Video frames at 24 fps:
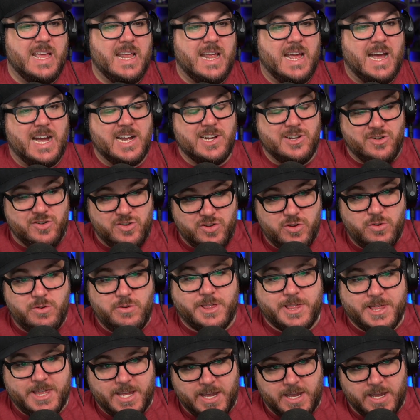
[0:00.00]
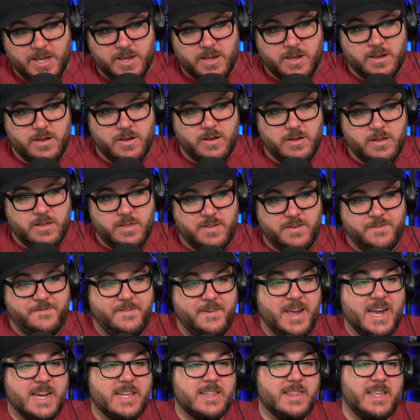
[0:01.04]
I do think the
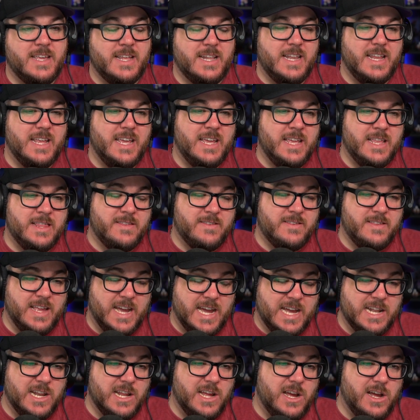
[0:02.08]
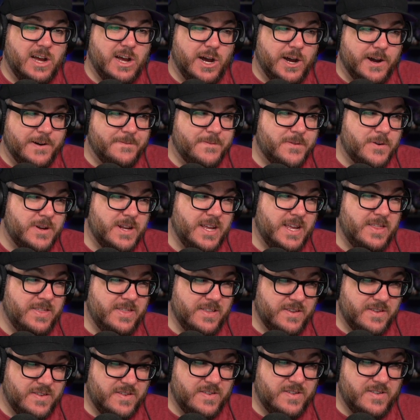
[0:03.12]
fact that it's not offered in the
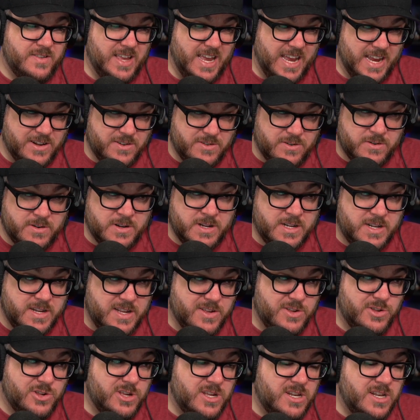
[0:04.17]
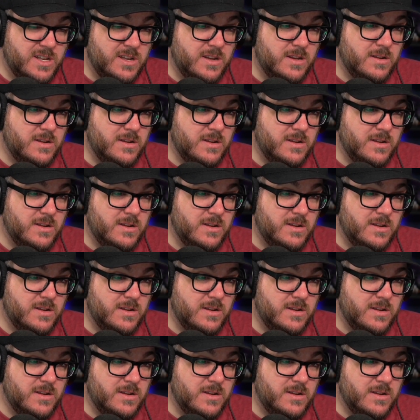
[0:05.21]
standard edition